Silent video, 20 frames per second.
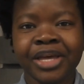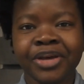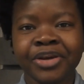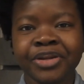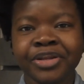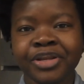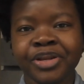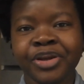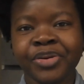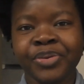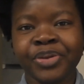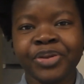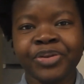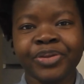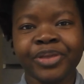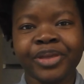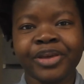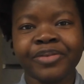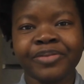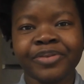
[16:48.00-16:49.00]
You know, when you
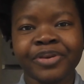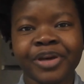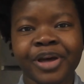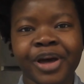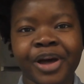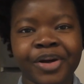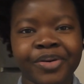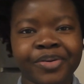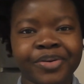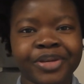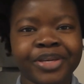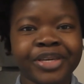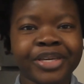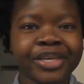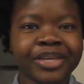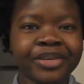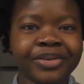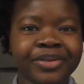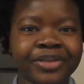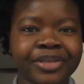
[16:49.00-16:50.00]
think of a
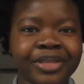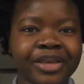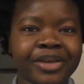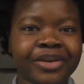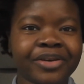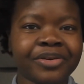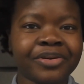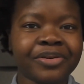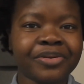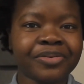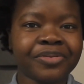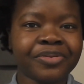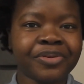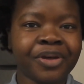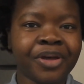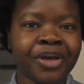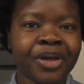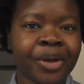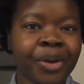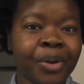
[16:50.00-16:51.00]
curry, you think of
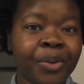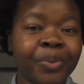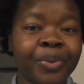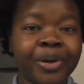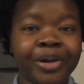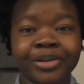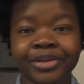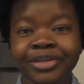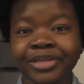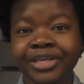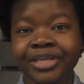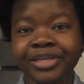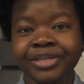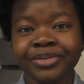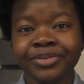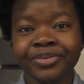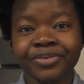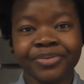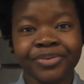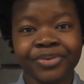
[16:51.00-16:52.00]

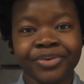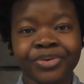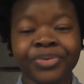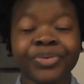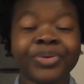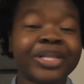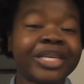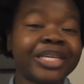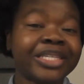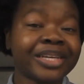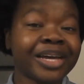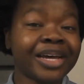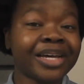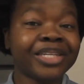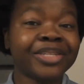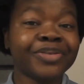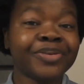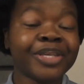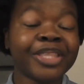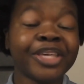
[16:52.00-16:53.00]
well-seasoned food, or at least I
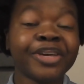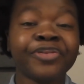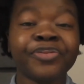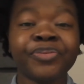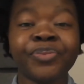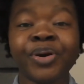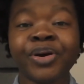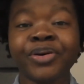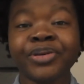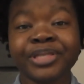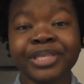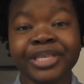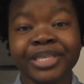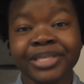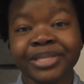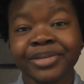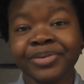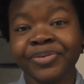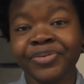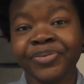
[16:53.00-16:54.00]
do. I think of
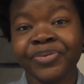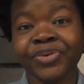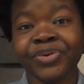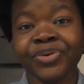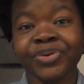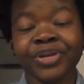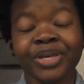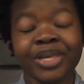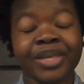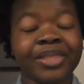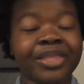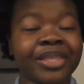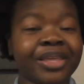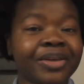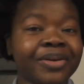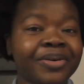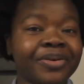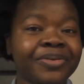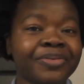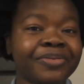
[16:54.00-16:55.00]
well-seasoned food. I
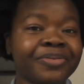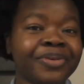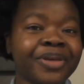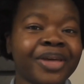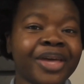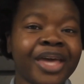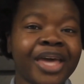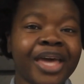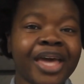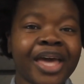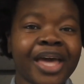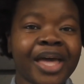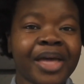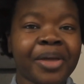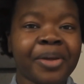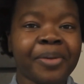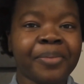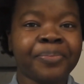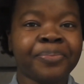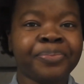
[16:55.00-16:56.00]
think of
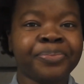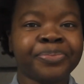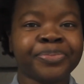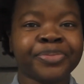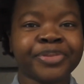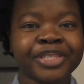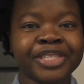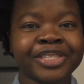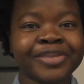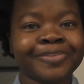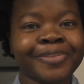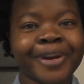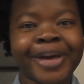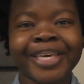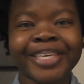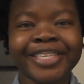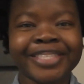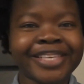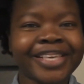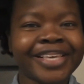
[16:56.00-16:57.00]

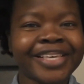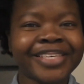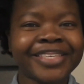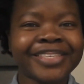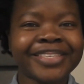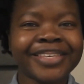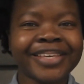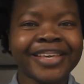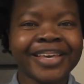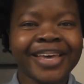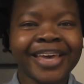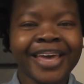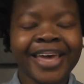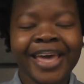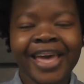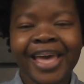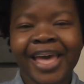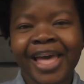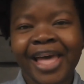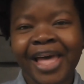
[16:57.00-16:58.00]
spices,
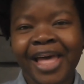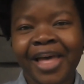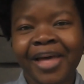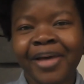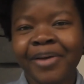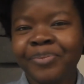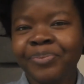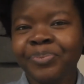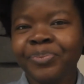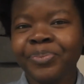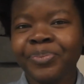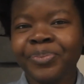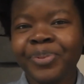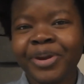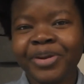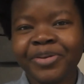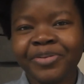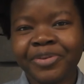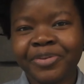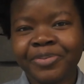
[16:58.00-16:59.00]
a
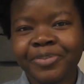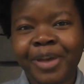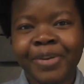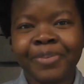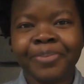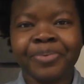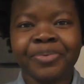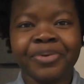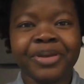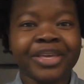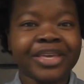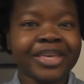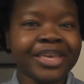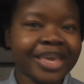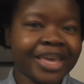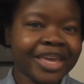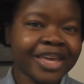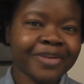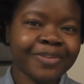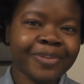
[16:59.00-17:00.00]
bit of a peppery
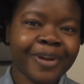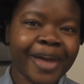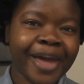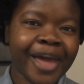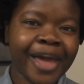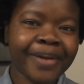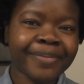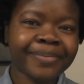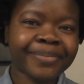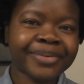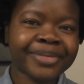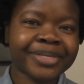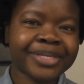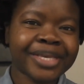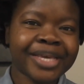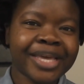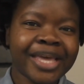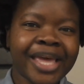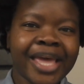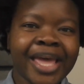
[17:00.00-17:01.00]
kick perhaps,
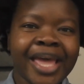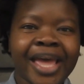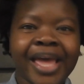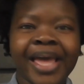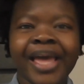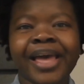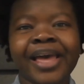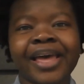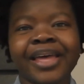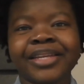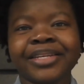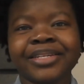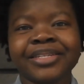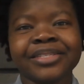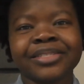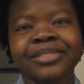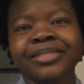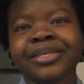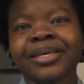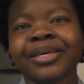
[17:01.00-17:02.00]
and
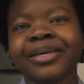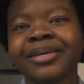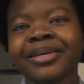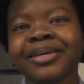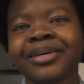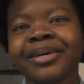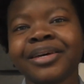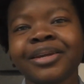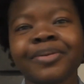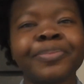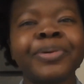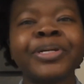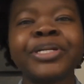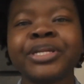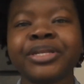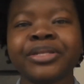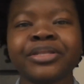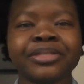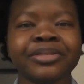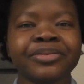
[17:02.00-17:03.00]
just an
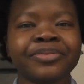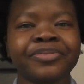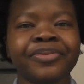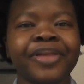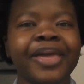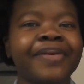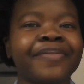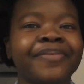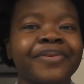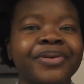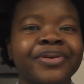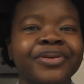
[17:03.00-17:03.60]
abundance of flavour.